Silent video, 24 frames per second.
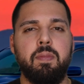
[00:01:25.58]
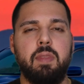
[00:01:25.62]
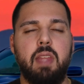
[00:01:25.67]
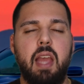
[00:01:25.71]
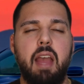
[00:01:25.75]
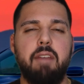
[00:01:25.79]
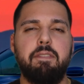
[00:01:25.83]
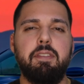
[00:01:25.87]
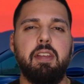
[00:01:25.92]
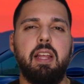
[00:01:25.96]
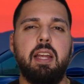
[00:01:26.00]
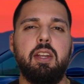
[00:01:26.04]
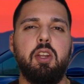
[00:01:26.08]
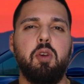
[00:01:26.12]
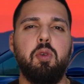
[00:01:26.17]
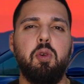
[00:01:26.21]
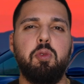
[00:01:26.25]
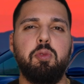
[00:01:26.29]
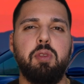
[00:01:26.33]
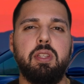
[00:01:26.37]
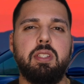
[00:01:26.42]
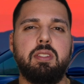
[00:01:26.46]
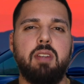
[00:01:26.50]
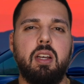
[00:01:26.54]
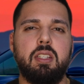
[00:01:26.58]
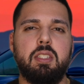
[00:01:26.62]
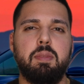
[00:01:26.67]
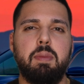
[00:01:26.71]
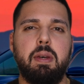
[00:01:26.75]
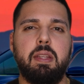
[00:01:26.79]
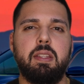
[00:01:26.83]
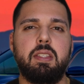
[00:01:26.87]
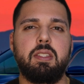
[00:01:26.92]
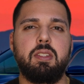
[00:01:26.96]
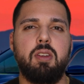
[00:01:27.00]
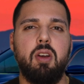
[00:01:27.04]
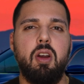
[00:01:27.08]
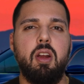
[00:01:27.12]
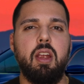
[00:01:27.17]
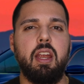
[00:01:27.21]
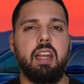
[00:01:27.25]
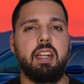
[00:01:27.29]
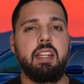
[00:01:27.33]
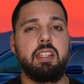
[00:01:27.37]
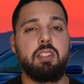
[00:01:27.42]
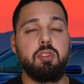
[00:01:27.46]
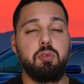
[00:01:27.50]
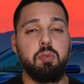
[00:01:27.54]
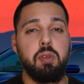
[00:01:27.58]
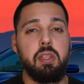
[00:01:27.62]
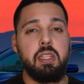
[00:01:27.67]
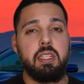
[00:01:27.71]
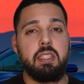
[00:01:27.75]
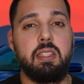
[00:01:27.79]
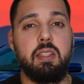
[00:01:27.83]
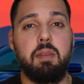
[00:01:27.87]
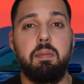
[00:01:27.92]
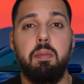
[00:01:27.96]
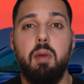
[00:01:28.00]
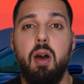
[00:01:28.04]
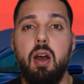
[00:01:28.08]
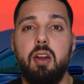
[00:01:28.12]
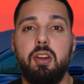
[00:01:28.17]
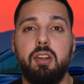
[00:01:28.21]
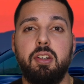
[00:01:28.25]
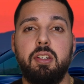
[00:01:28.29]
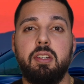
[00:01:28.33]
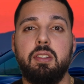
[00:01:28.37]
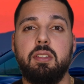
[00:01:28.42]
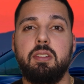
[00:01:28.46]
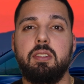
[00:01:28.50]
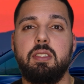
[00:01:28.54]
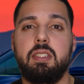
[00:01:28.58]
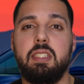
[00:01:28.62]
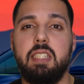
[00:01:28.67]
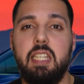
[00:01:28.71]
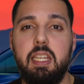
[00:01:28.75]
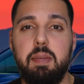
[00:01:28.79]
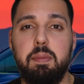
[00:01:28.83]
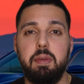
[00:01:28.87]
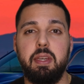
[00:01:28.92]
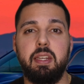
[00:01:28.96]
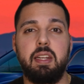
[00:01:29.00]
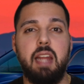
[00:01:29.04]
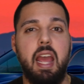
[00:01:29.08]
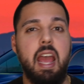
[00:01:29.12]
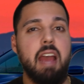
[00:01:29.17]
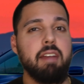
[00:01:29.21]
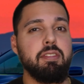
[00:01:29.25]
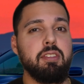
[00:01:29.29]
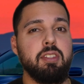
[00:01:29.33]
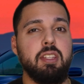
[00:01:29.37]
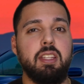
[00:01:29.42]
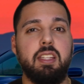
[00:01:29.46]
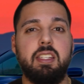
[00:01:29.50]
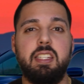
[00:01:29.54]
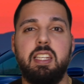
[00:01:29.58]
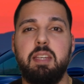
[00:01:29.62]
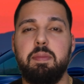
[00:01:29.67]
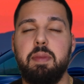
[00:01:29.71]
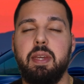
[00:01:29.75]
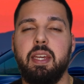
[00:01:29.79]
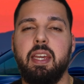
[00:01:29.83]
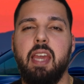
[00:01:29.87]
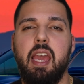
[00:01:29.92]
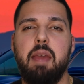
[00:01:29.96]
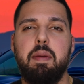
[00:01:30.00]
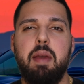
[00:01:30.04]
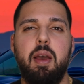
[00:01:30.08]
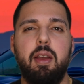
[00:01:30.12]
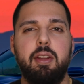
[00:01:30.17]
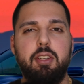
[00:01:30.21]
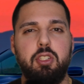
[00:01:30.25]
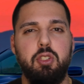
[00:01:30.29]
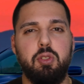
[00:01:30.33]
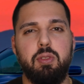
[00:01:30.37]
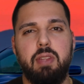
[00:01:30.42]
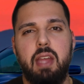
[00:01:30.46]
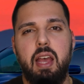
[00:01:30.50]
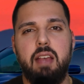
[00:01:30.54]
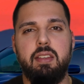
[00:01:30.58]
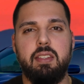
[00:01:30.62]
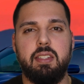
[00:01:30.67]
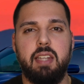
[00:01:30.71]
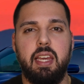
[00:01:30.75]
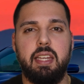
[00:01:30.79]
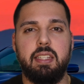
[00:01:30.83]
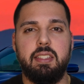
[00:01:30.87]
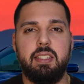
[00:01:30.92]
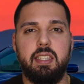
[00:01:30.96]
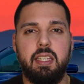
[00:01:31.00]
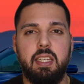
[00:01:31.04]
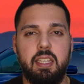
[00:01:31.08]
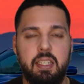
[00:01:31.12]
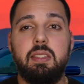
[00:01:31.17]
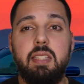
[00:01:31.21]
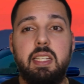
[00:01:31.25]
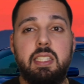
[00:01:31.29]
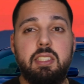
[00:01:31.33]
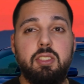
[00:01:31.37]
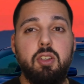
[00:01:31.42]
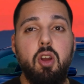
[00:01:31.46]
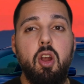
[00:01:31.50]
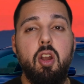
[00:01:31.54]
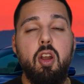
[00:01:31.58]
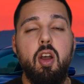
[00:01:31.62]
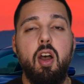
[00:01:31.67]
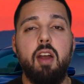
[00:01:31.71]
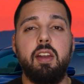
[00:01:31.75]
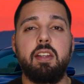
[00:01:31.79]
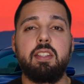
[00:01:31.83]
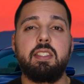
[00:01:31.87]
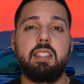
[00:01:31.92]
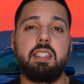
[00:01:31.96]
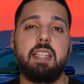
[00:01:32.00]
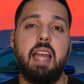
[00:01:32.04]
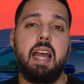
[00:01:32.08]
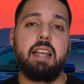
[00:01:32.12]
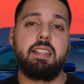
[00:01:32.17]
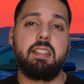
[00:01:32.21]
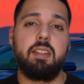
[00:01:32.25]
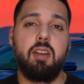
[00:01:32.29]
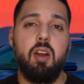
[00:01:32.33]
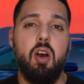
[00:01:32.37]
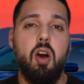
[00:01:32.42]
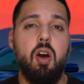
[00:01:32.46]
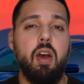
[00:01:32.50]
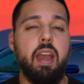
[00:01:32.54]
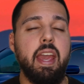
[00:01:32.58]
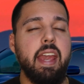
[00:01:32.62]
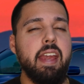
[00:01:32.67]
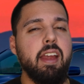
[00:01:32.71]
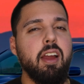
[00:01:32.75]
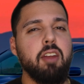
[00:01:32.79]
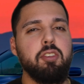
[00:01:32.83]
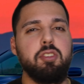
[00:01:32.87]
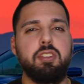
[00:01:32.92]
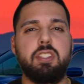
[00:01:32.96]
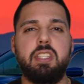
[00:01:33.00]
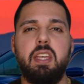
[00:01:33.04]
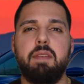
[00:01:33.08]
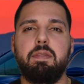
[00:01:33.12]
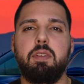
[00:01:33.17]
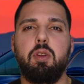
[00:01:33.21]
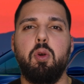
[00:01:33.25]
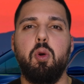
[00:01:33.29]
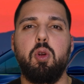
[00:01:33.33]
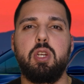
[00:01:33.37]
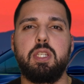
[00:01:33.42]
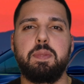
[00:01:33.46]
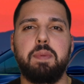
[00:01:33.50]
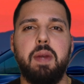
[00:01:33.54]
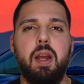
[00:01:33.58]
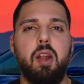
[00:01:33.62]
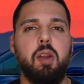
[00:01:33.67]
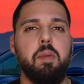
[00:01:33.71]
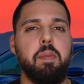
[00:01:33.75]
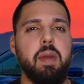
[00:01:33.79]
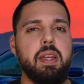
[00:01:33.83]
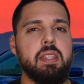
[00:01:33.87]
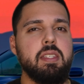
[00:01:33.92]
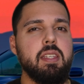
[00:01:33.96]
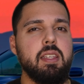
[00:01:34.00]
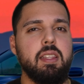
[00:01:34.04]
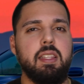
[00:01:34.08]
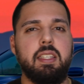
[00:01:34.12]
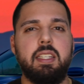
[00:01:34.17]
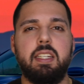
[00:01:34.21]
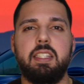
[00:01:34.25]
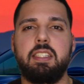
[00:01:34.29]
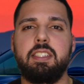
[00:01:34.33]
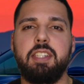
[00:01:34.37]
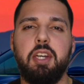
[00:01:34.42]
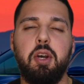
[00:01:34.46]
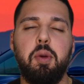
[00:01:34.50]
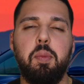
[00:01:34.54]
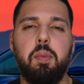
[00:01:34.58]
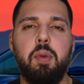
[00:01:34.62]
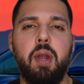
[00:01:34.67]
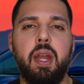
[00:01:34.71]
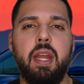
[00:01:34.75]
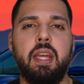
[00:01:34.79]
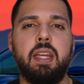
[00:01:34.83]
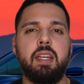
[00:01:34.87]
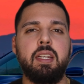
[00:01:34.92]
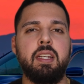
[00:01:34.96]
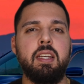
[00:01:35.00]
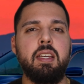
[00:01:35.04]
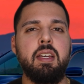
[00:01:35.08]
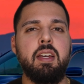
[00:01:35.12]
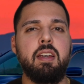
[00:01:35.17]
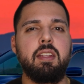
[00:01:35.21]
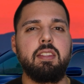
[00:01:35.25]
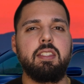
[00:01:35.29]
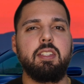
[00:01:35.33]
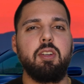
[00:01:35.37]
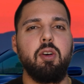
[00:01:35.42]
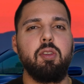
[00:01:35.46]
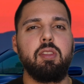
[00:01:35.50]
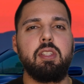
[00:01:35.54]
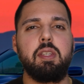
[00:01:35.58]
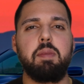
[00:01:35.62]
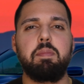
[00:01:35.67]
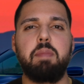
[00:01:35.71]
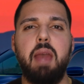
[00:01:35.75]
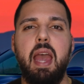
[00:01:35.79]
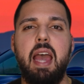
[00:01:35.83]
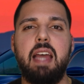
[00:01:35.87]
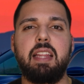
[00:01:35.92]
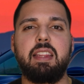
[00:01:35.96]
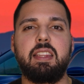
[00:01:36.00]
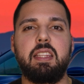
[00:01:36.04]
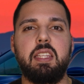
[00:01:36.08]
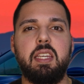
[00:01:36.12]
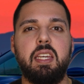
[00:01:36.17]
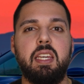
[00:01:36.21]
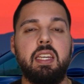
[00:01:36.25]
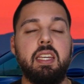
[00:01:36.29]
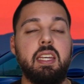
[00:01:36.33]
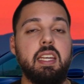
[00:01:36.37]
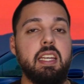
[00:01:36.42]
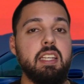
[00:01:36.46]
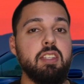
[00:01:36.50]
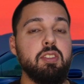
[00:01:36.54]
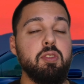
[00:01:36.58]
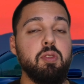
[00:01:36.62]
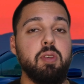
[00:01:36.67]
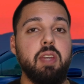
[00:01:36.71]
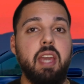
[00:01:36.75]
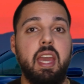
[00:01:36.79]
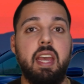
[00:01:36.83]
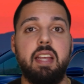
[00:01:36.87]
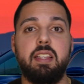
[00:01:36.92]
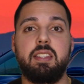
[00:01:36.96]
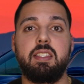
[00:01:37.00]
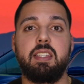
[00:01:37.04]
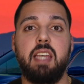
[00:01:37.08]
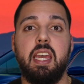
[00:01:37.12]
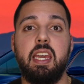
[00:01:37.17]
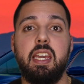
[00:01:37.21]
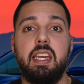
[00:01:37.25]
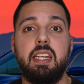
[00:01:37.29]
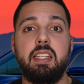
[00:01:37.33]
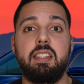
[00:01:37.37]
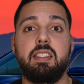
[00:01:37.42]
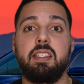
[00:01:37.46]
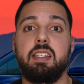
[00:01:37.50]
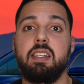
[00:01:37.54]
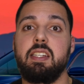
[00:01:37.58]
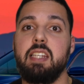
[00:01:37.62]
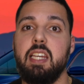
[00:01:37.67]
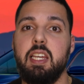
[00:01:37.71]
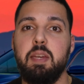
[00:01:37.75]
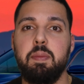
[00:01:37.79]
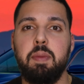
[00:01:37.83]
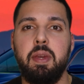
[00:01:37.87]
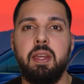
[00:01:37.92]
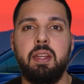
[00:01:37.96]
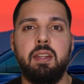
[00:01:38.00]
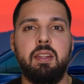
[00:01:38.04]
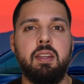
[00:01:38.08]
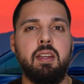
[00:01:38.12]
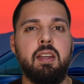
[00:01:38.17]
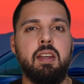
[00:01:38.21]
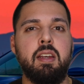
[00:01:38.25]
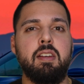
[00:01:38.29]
I feel like no one really talks about this car, and it's really the modern Demon after the Demon came out in 2018. This car honestly has it all. 807 horsepower, basically a jailbreak. The only bad thing is you can't say it's a Demon.